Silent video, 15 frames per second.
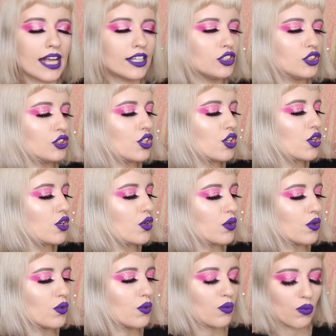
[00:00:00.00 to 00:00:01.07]
So
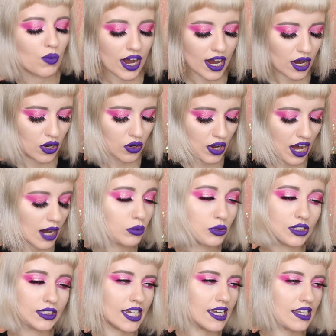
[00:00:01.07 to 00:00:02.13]
wow, I
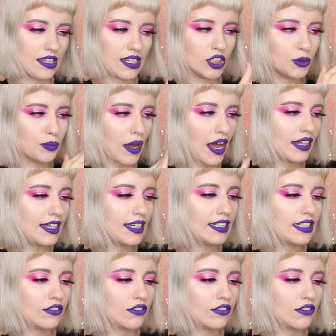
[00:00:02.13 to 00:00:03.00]
would say this palette,